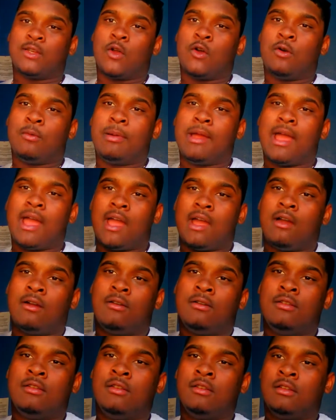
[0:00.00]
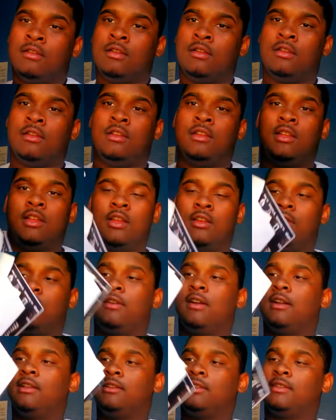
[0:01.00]
this whole pile,
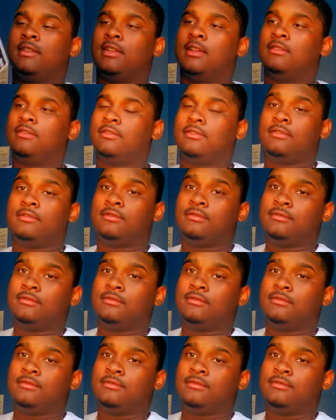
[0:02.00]
college stuff,